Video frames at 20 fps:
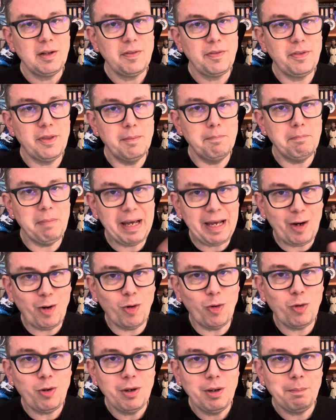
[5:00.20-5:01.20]
the
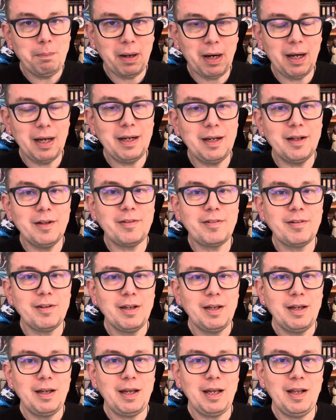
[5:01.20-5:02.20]
male pilot
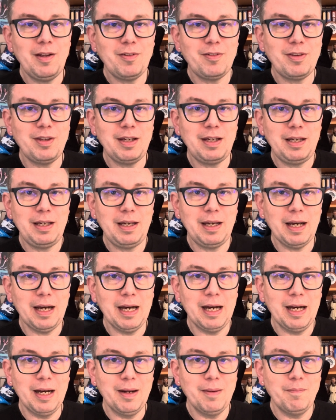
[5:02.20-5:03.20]
is the
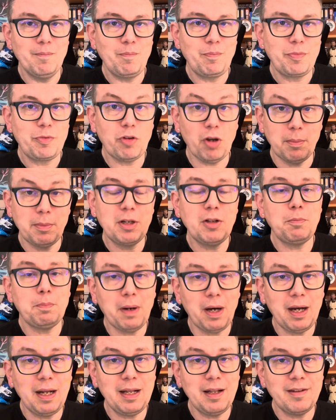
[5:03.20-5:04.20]
dominant
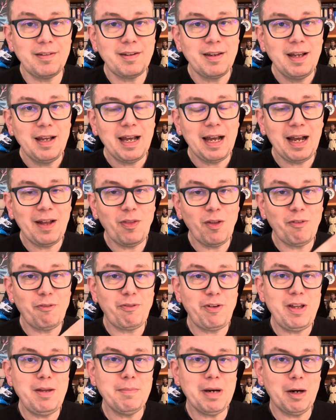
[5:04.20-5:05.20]
pilot, and the
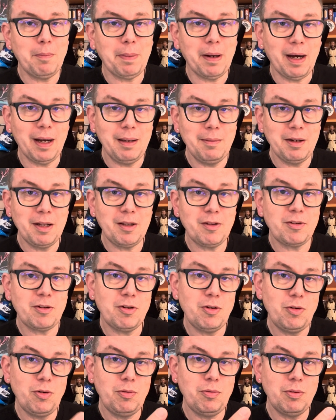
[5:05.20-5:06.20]
female pilot,
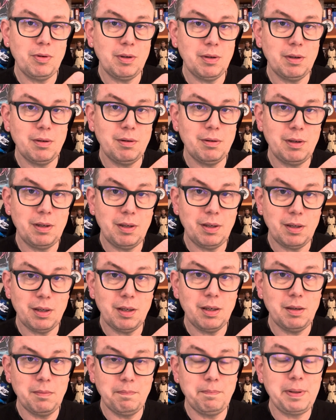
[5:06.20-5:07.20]
who
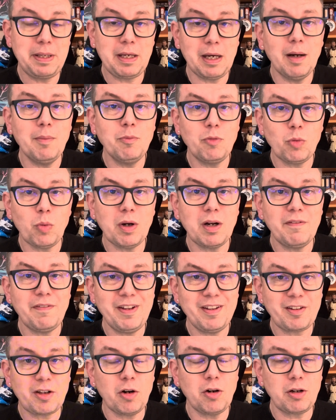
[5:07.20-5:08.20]
becomes one of
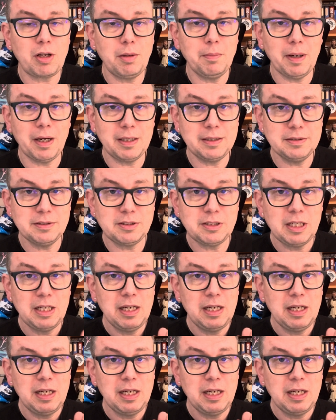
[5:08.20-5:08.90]
his concubines,